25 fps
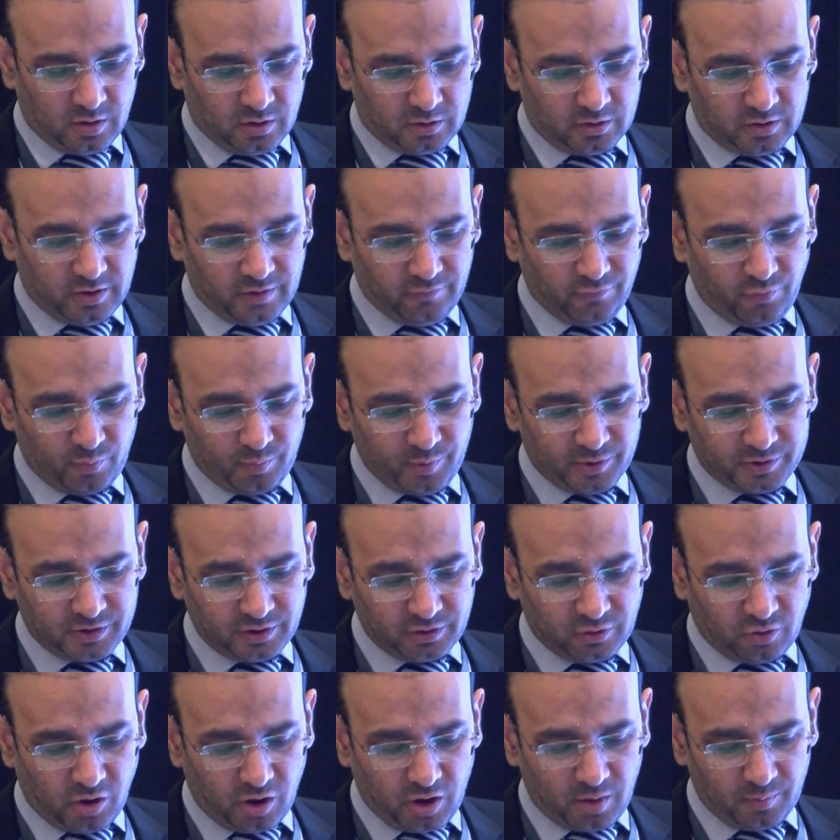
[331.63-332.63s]
The information
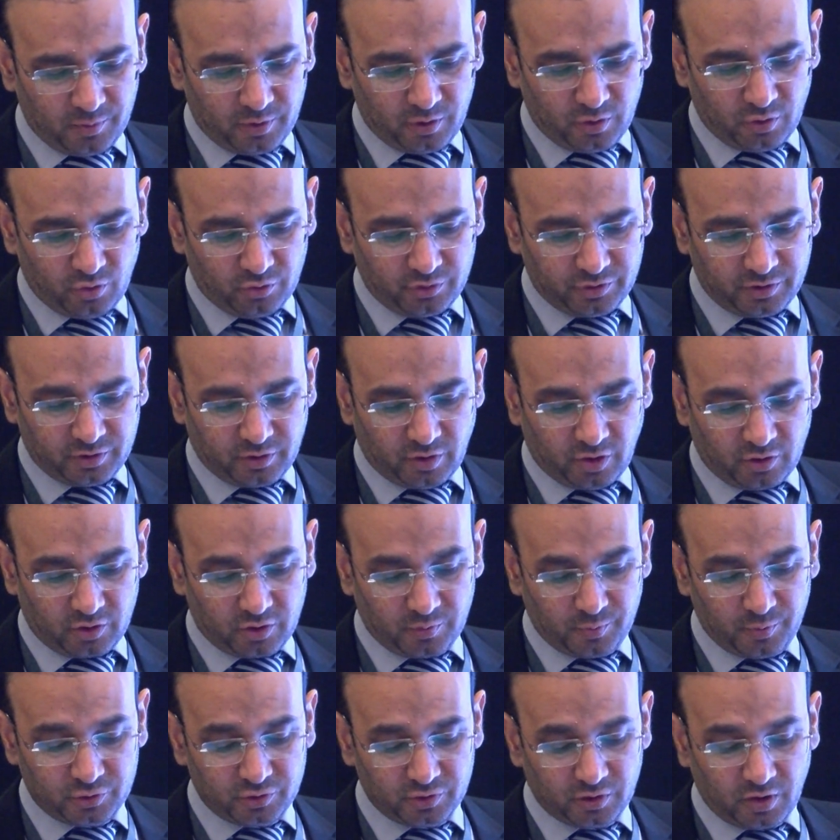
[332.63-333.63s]
column denotes the
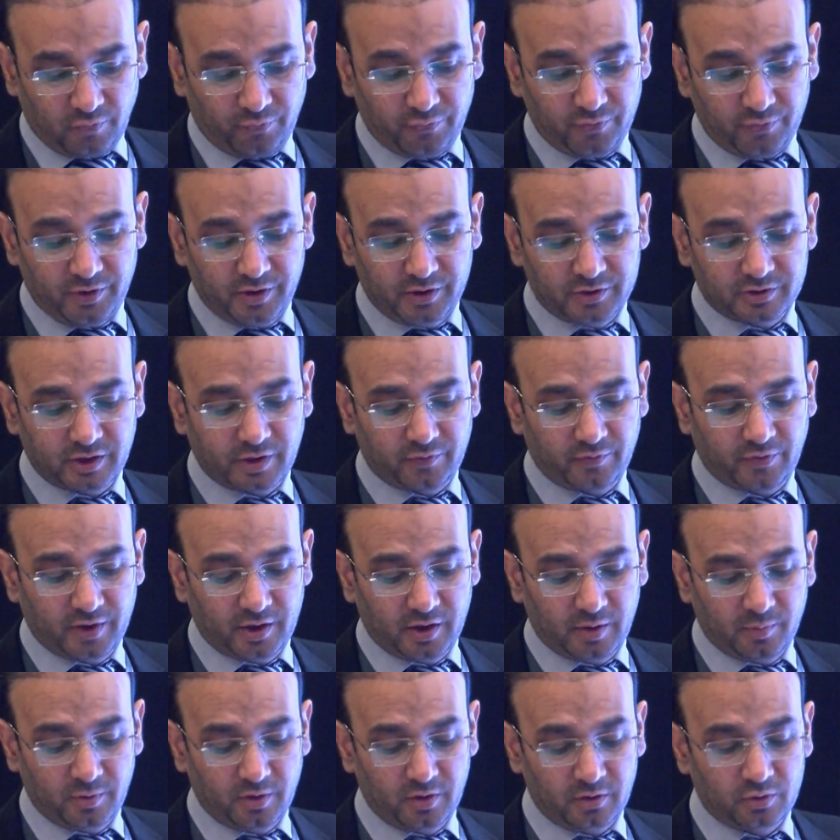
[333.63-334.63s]
contribution of each
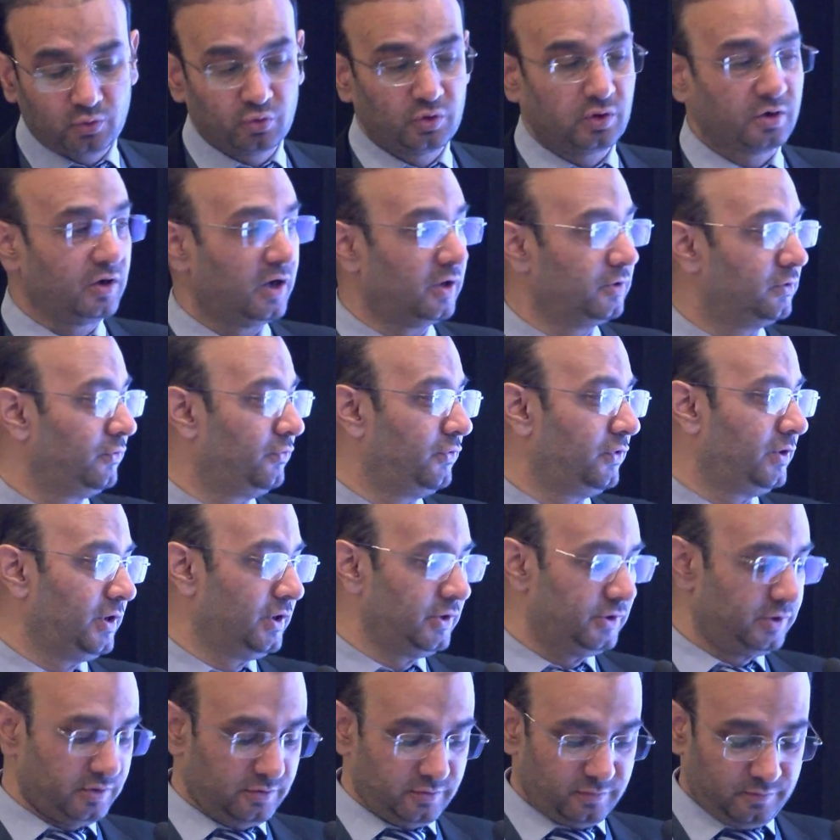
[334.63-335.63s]
variable to the
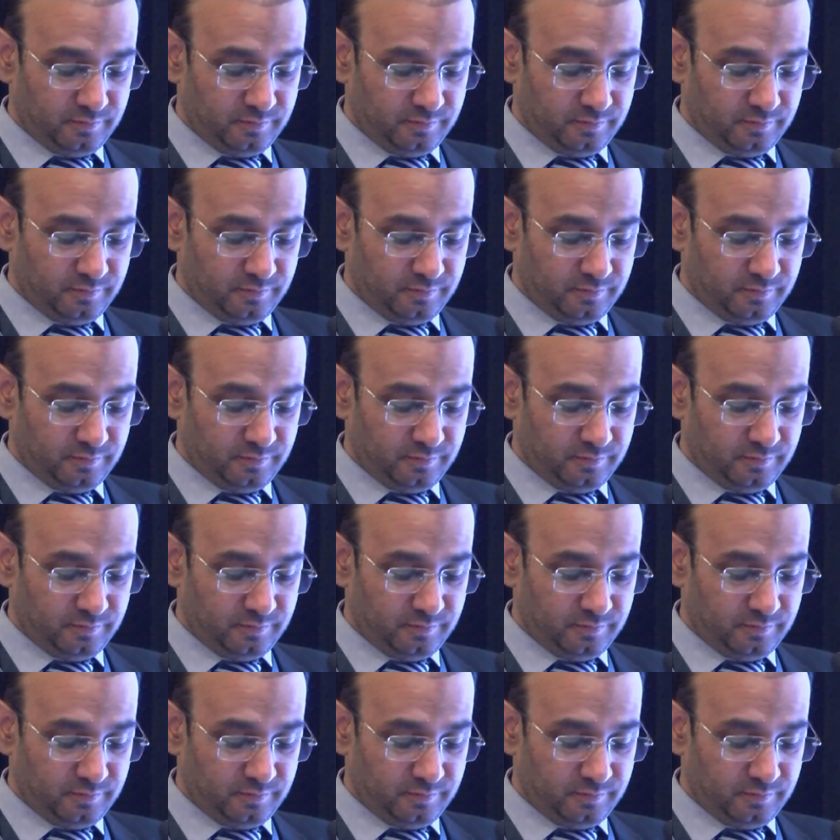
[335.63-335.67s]
classification.